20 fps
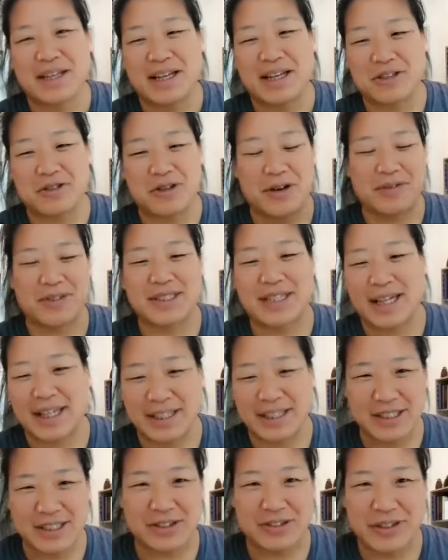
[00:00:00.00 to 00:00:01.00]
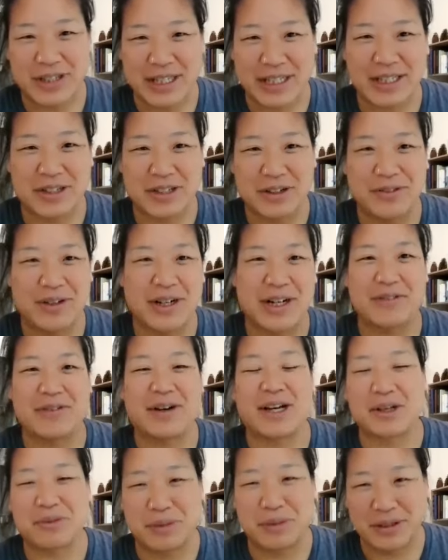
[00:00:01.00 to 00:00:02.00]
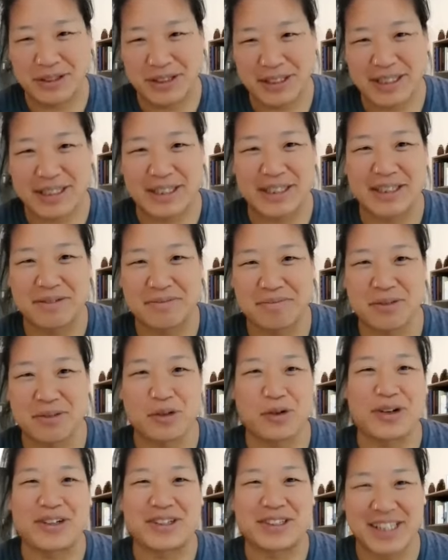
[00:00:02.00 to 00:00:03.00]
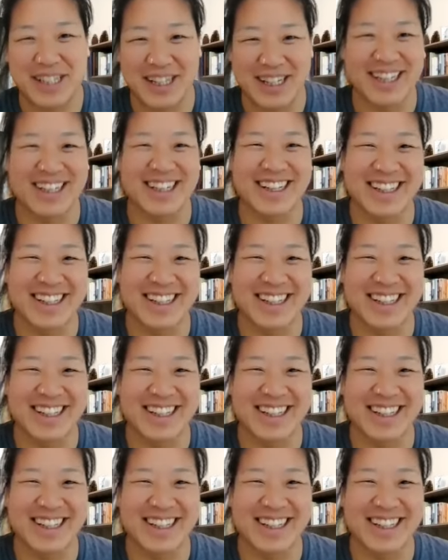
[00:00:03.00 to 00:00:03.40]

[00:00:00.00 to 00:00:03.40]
and you have a science degree, you're very valuable to lawyers.